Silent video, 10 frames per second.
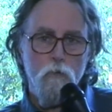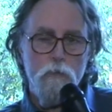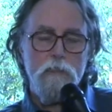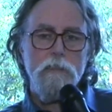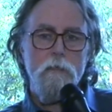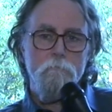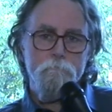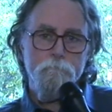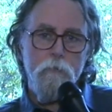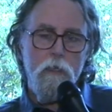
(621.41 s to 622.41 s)
We're going to see.
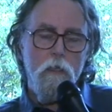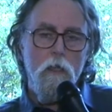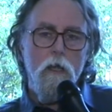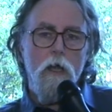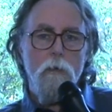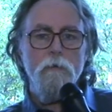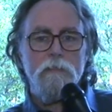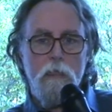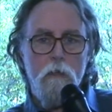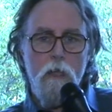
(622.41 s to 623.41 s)
I'm a
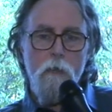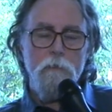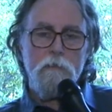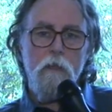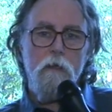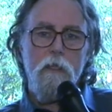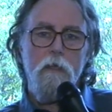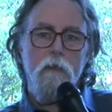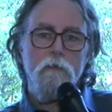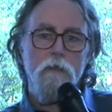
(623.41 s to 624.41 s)

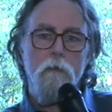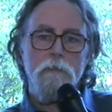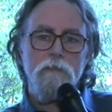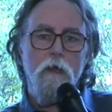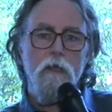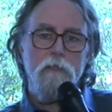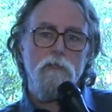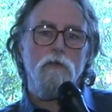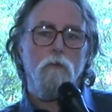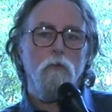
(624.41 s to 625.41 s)

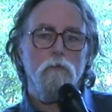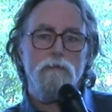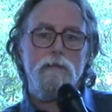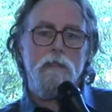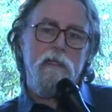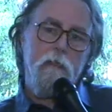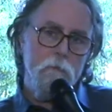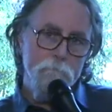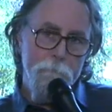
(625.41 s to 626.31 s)
dyed-in-the-wool cynic.